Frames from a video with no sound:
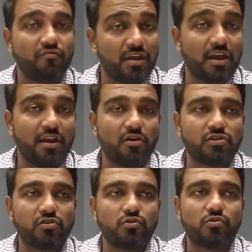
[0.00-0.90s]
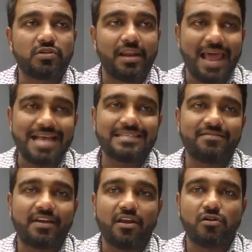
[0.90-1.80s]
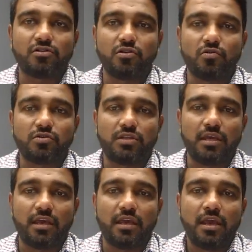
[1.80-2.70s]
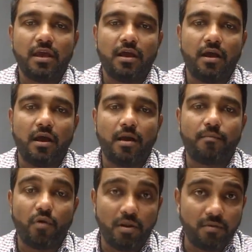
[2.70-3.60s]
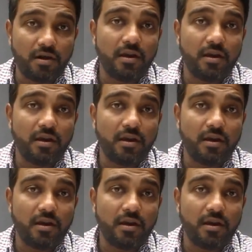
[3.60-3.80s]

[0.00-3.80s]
We can also use glass, we can also use the polymer